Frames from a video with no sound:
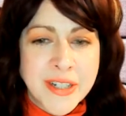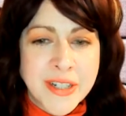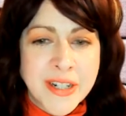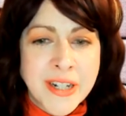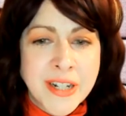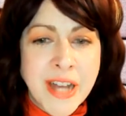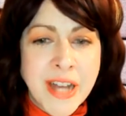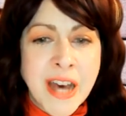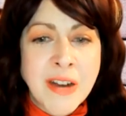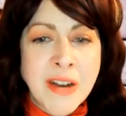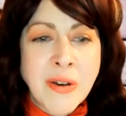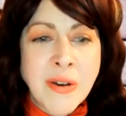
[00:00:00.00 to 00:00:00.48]

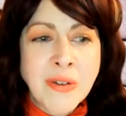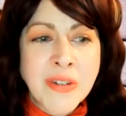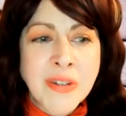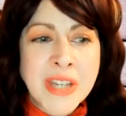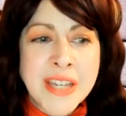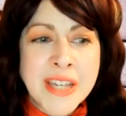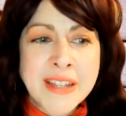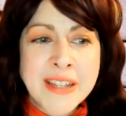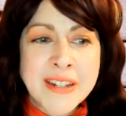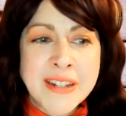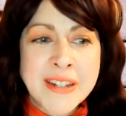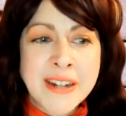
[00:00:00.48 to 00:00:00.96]
Not
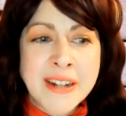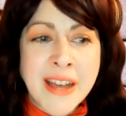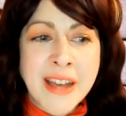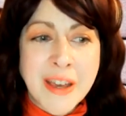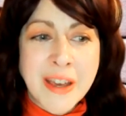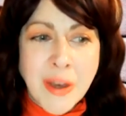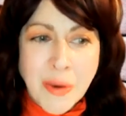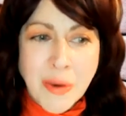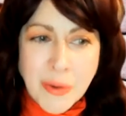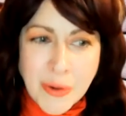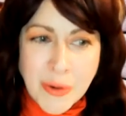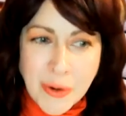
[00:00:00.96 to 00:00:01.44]
only did I
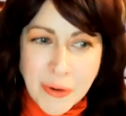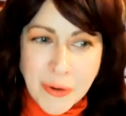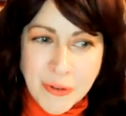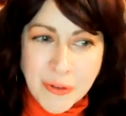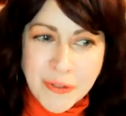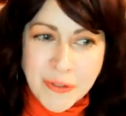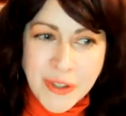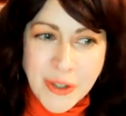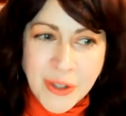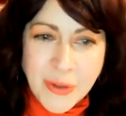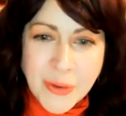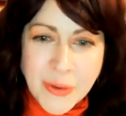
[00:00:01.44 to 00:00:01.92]
go to her
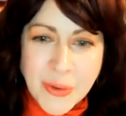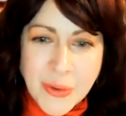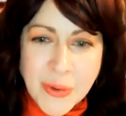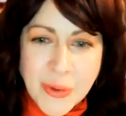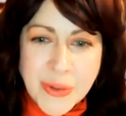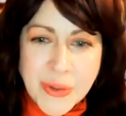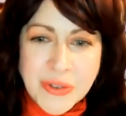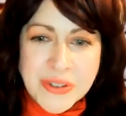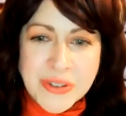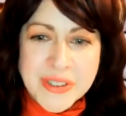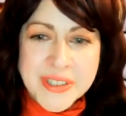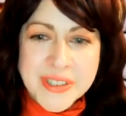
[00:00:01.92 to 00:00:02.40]

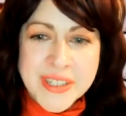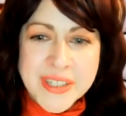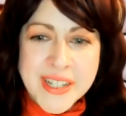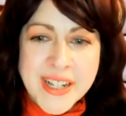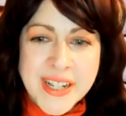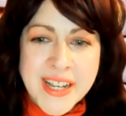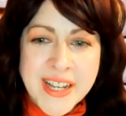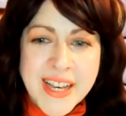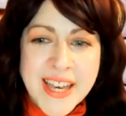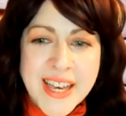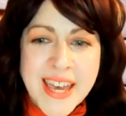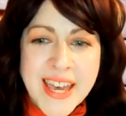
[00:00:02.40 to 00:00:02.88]
funeral
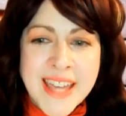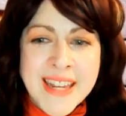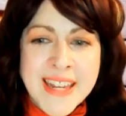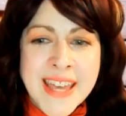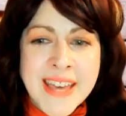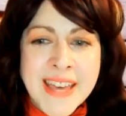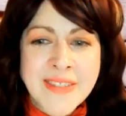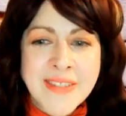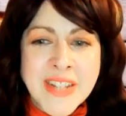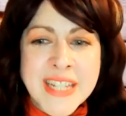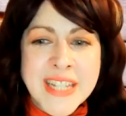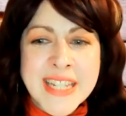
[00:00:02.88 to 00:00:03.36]
and
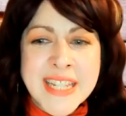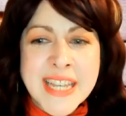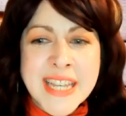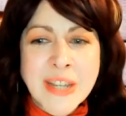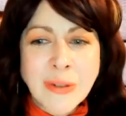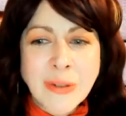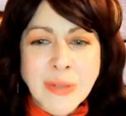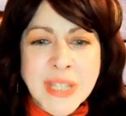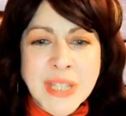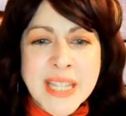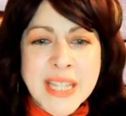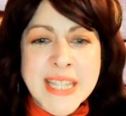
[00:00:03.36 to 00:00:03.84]
have to
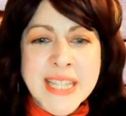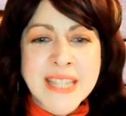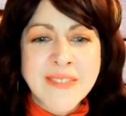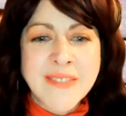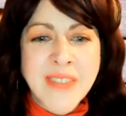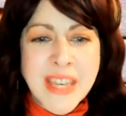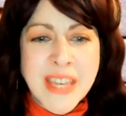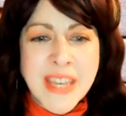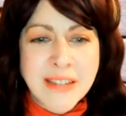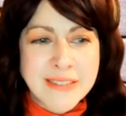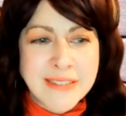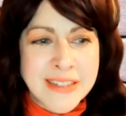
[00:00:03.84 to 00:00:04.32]
deal with these
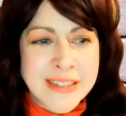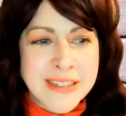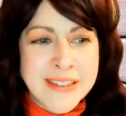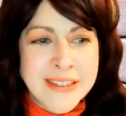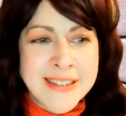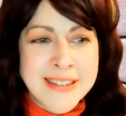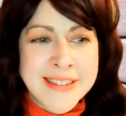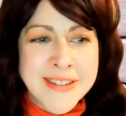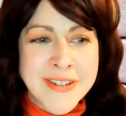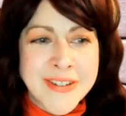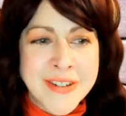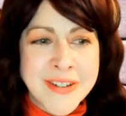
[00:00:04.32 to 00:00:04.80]

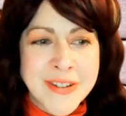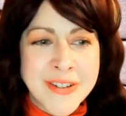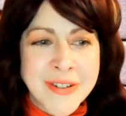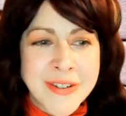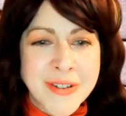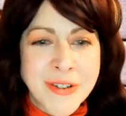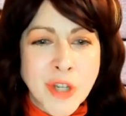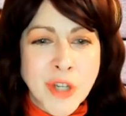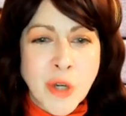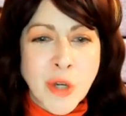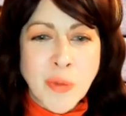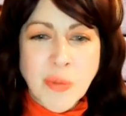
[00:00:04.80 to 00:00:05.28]
feelings,
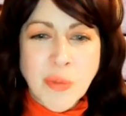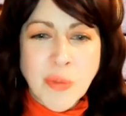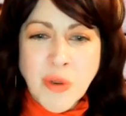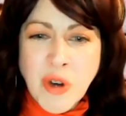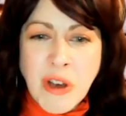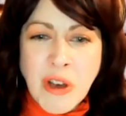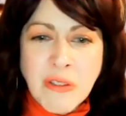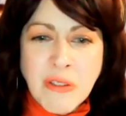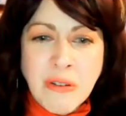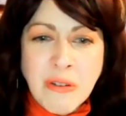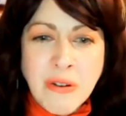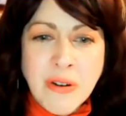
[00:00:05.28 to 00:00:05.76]
her
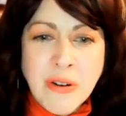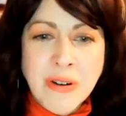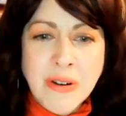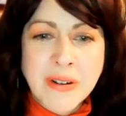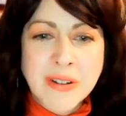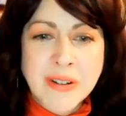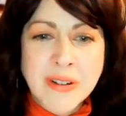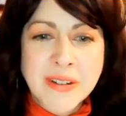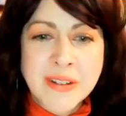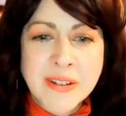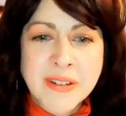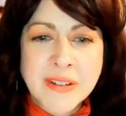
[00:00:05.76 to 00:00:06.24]
brother,
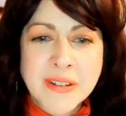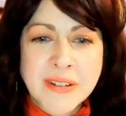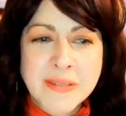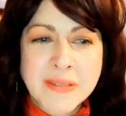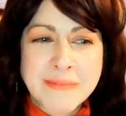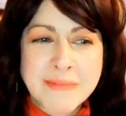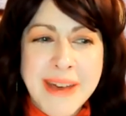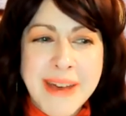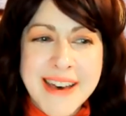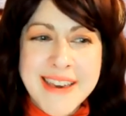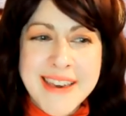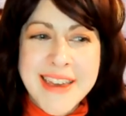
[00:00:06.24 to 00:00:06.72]

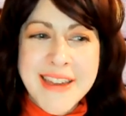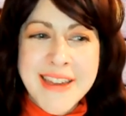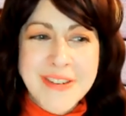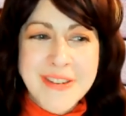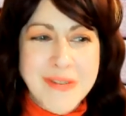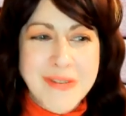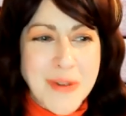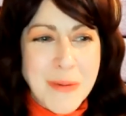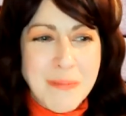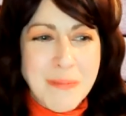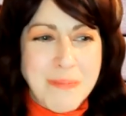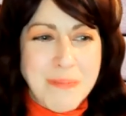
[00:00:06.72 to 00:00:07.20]
my
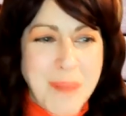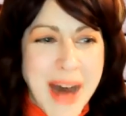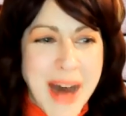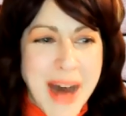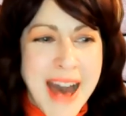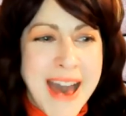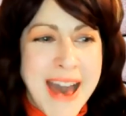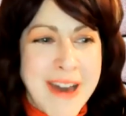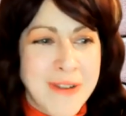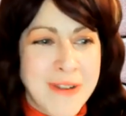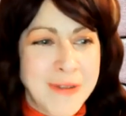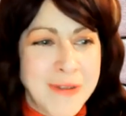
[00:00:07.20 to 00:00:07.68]
ignorant
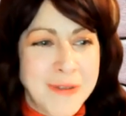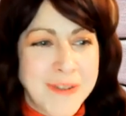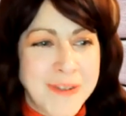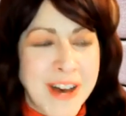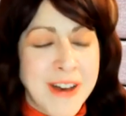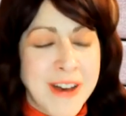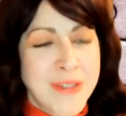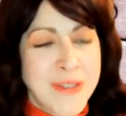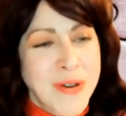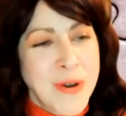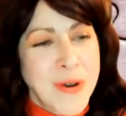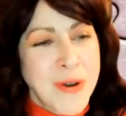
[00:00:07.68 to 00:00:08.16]
bio
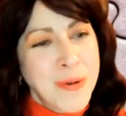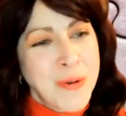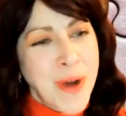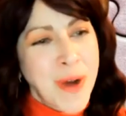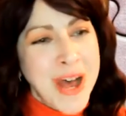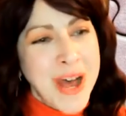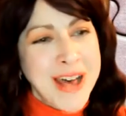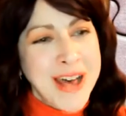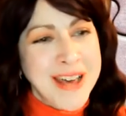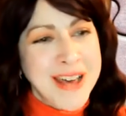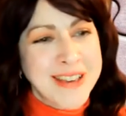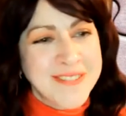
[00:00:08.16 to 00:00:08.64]
father,
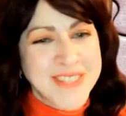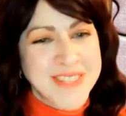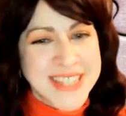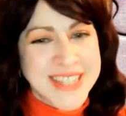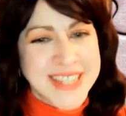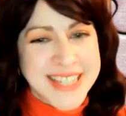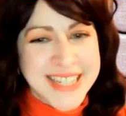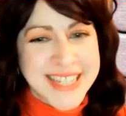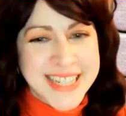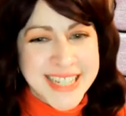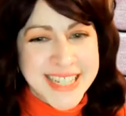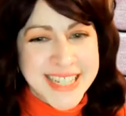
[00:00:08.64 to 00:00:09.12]
arrives.